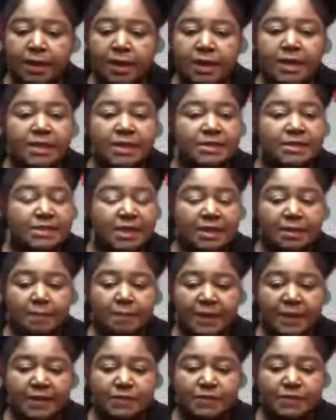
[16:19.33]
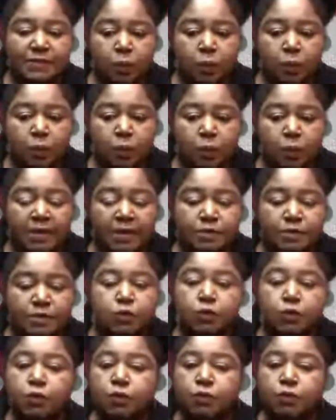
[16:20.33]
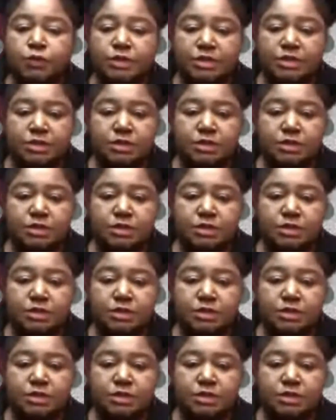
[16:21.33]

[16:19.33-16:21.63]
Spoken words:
Is that the best way to